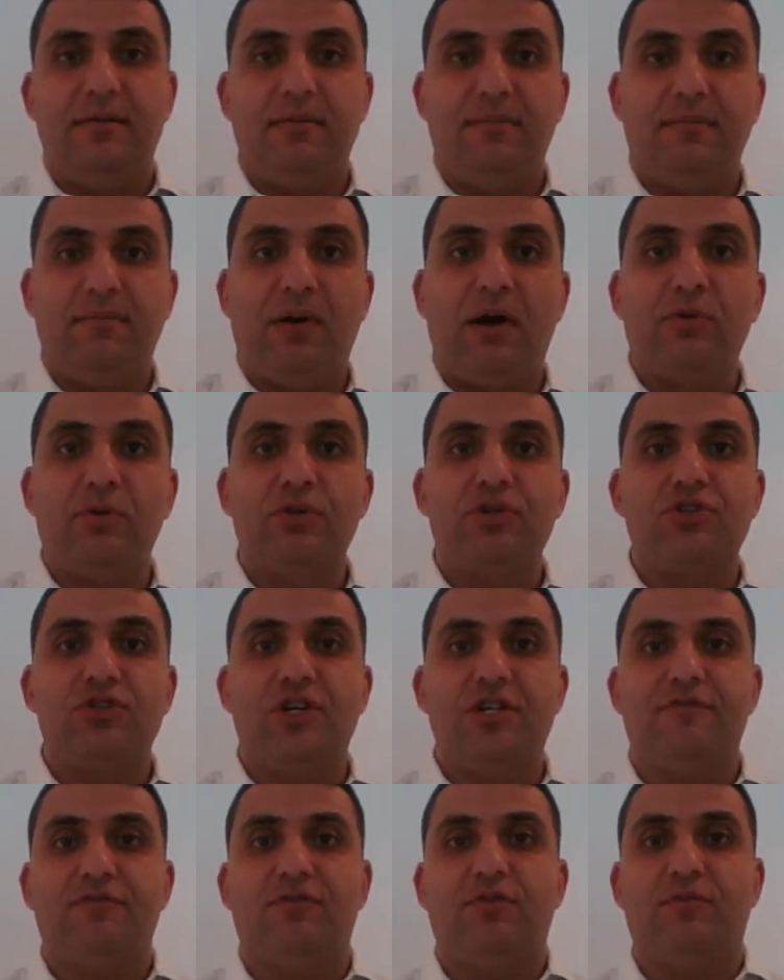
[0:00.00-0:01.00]
power
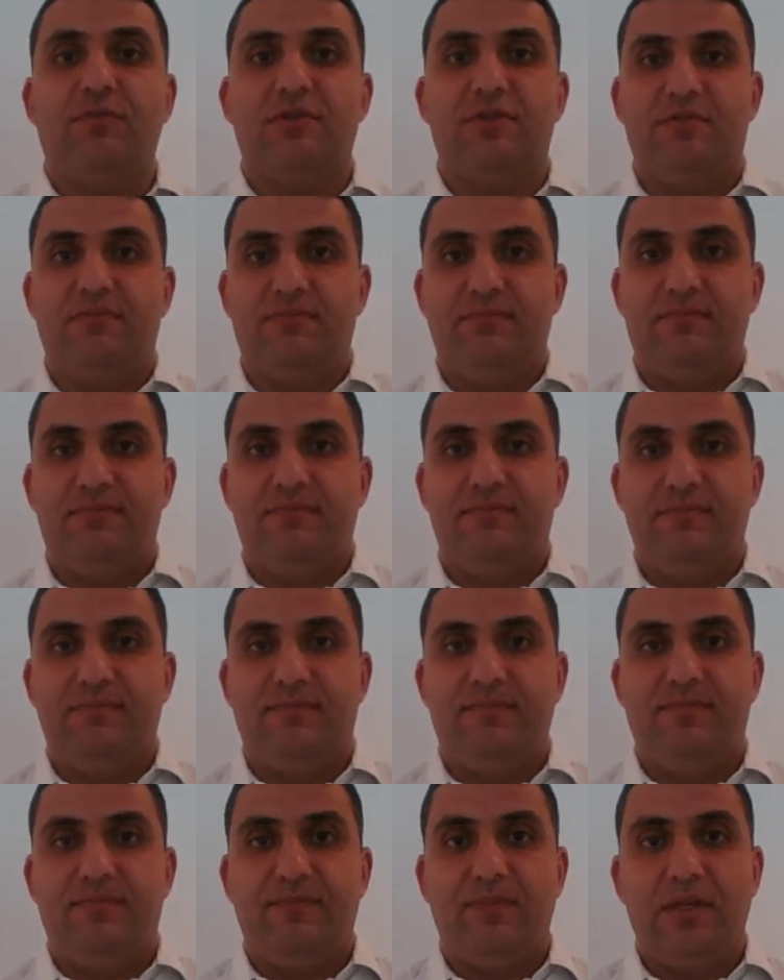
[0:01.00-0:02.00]
transformers.
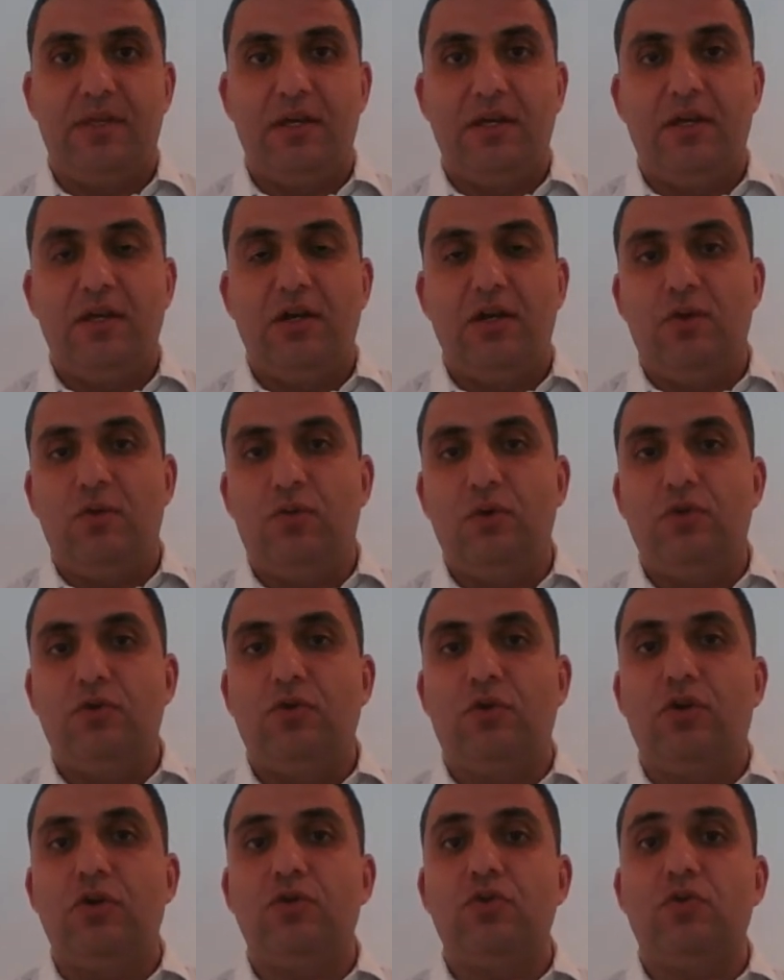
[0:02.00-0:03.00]
We
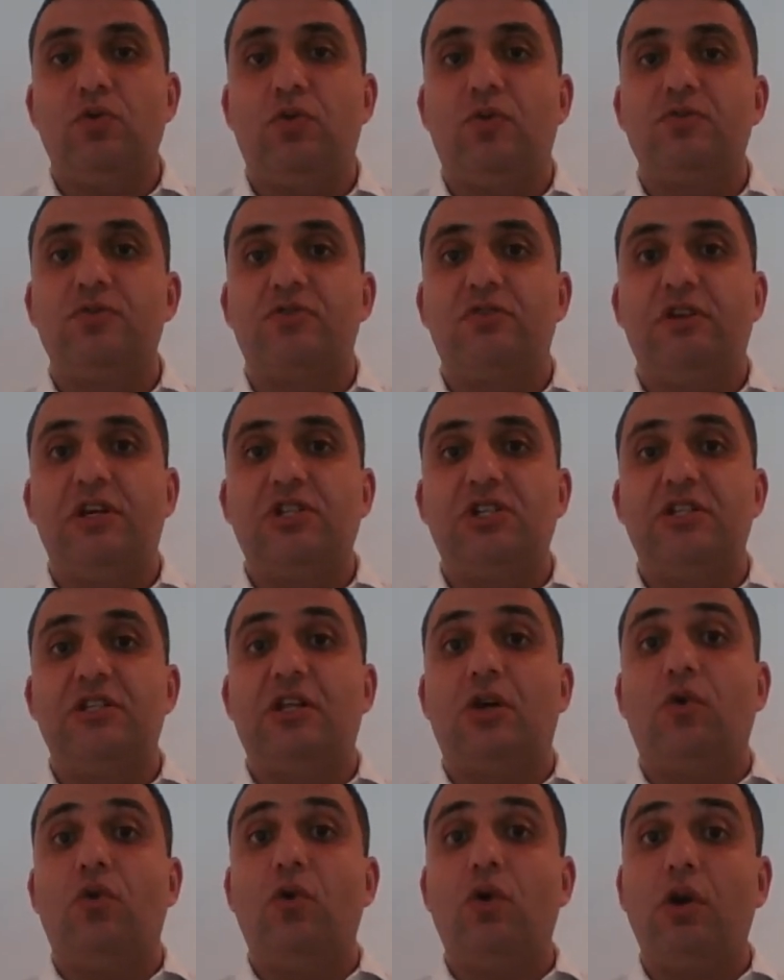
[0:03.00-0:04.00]
took into consideration the
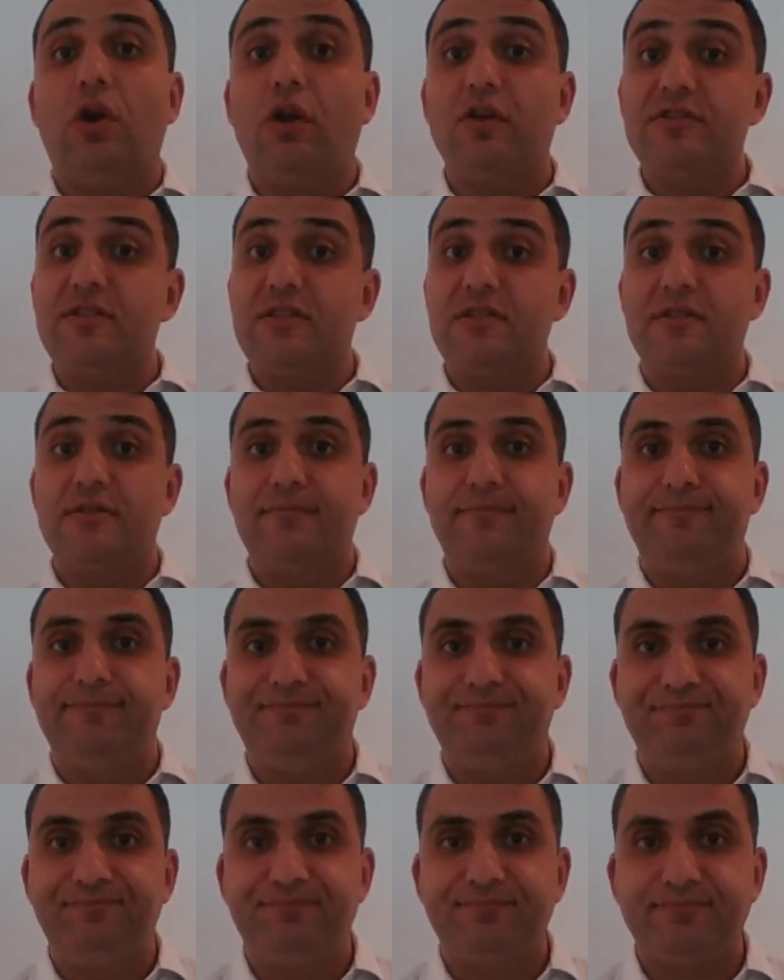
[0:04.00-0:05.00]
core losses.
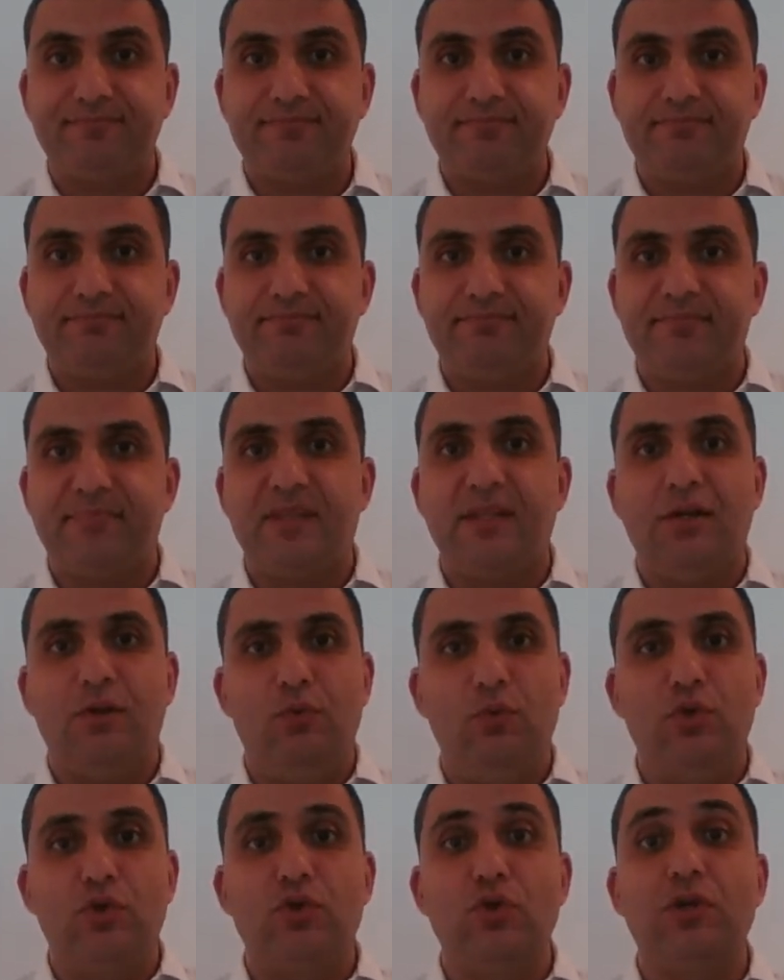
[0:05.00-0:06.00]

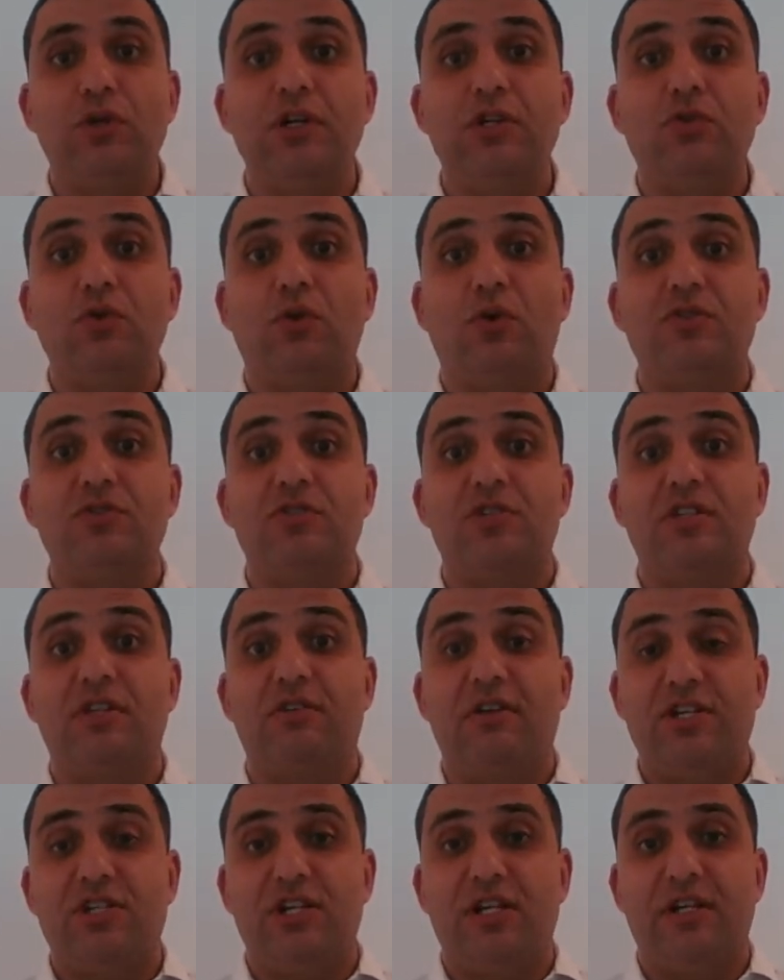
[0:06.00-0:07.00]
We took into
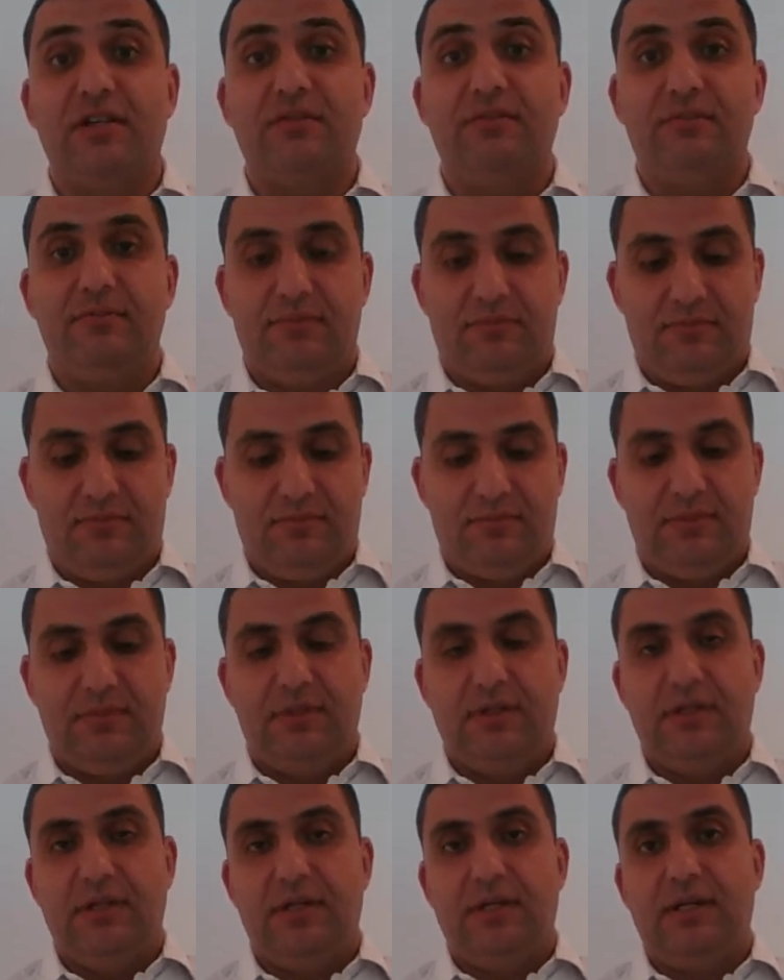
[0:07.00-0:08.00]
consideration
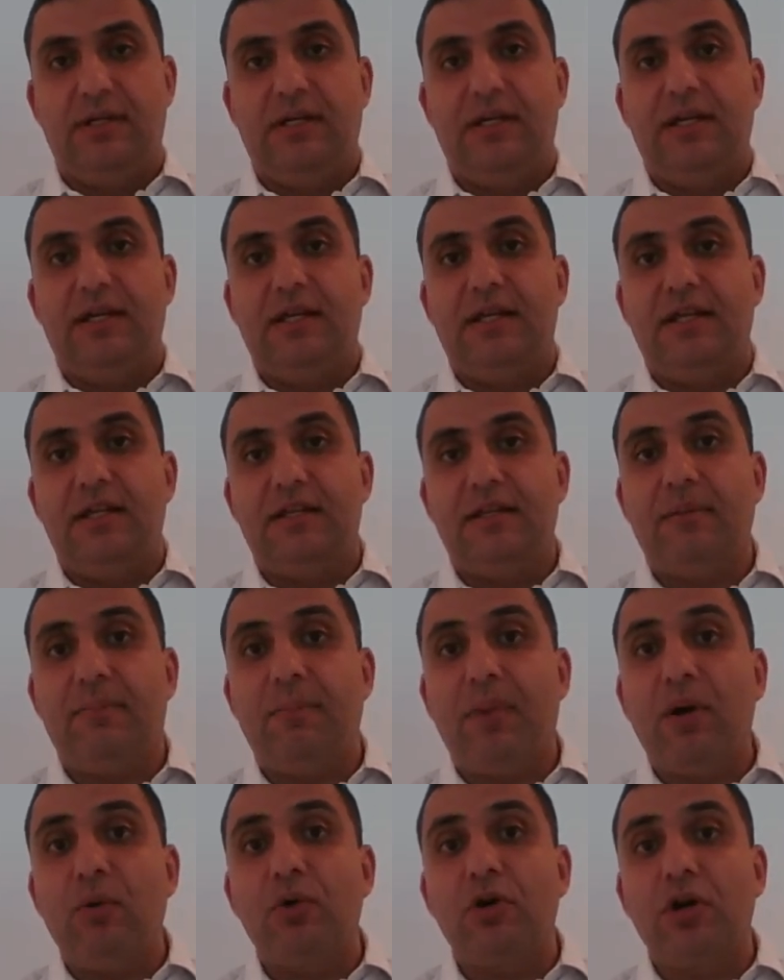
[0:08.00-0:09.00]
the
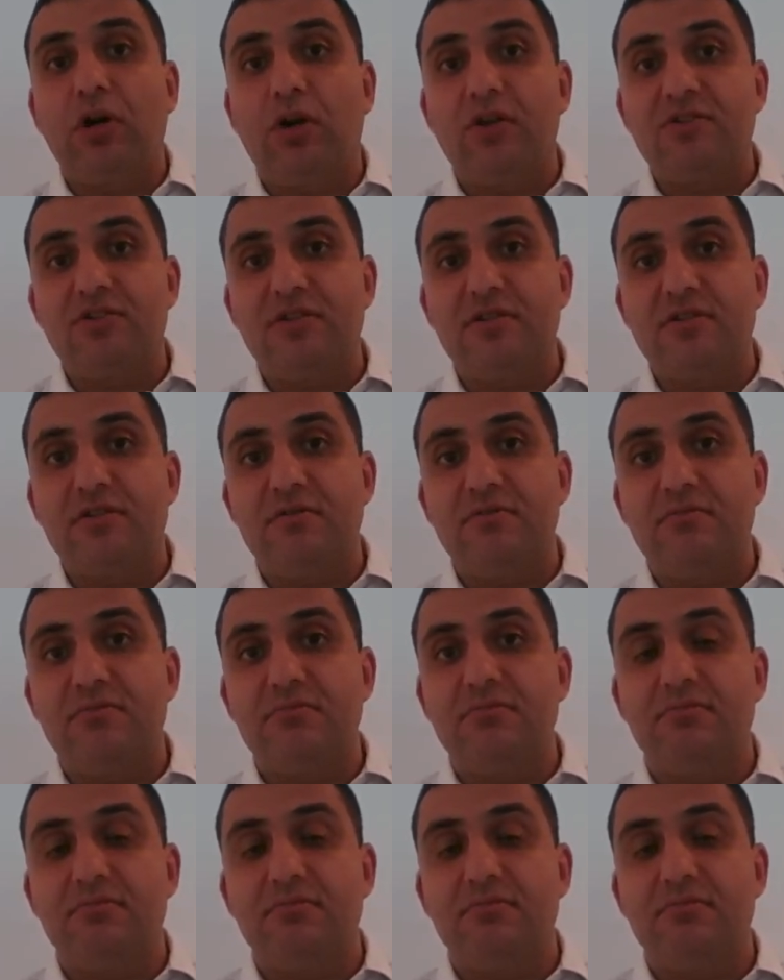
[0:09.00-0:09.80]
power losses